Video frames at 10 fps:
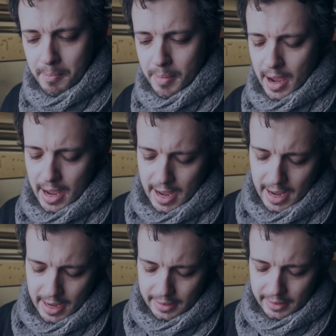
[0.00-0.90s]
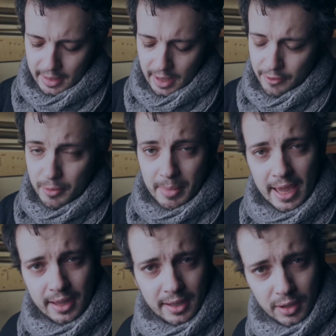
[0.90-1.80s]
But if you
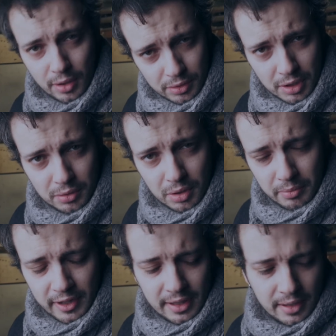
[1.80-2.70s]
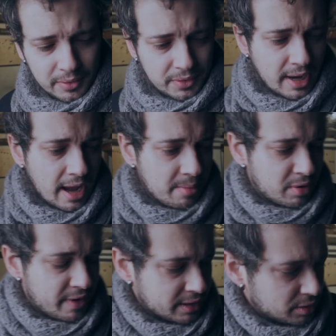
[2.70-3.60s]
make good YouTube videos and
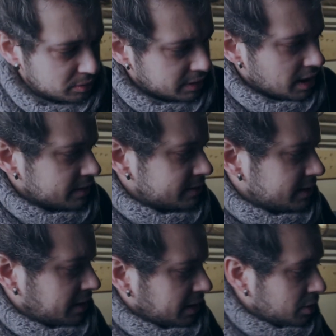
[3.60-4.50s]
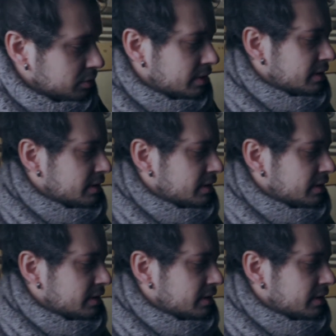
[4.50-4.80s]
provide good content and good